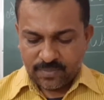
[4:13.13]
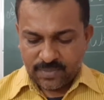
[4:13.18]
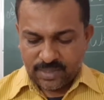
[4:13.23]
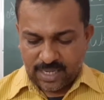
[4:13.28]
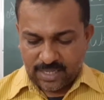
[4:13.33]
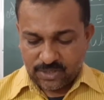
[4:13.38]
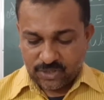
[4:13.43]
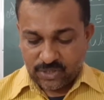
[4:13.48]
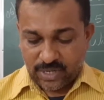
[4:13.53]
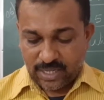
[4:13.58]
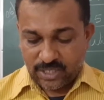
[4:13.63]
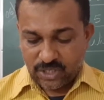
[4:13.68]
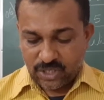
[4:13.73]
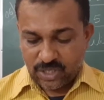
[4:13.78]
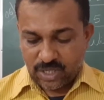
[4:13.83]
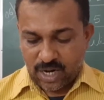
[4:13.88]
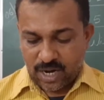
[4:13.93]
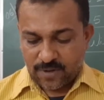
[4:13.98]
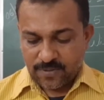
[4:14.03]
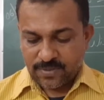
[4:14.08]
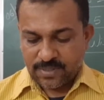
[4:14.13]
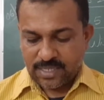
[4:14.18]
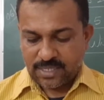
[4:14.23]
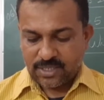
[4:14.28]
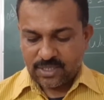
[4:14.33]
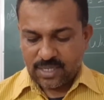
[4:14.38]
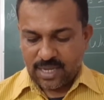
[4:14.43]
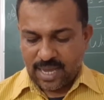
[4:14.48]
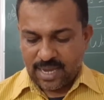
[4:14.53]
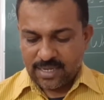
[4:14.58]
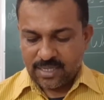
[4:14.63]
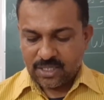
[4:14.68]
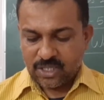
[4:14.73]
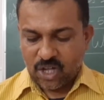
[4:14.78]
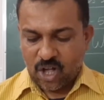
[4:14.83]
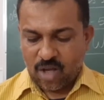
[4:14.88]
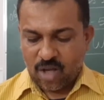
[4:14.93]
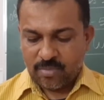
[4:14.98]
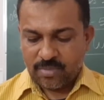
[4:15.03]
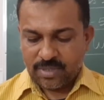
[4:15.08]
A stranger of such
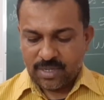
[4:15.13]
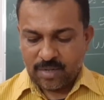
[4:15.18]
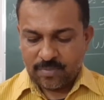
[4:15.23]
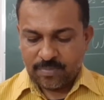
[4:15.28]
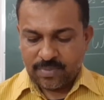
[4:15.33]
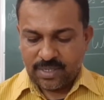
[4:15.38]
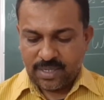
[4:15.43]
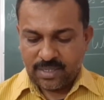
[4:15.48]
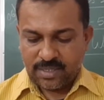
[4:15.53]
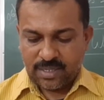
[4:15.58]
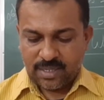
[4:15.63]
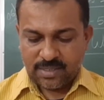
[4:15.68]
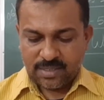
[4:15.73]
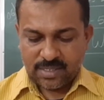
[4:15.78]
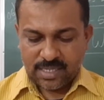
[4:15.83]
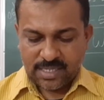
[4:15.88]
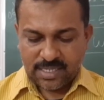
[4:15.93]
uncommon appearance